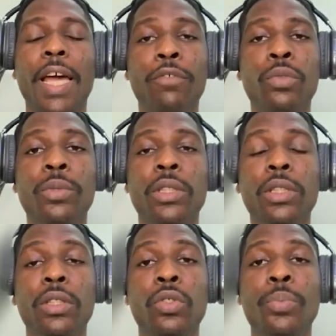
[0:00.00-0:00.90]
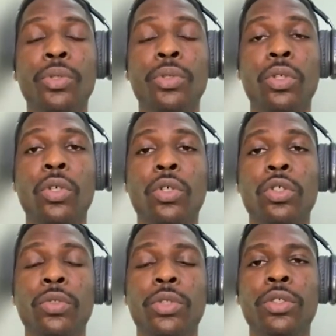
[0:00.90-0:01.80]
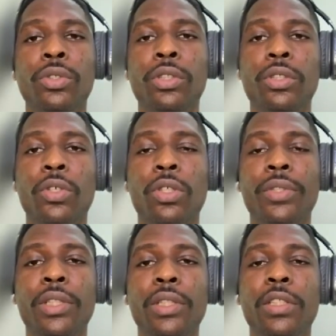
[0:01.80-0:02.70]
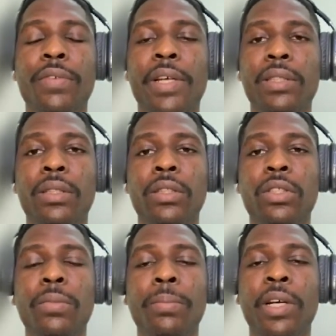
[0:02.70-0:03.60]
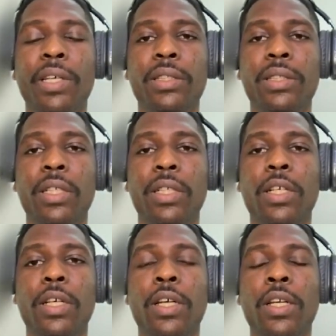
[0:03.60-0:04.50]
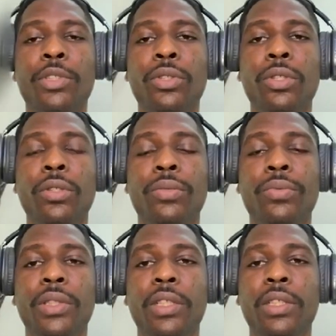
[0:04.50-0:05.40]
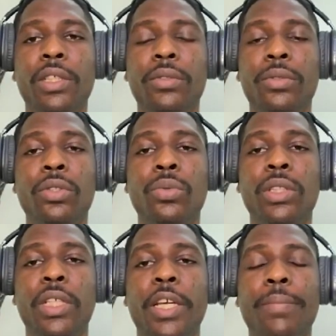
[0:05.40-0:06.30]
to be protocols to introduce all of these devices into the market, and I'm sure researchers with time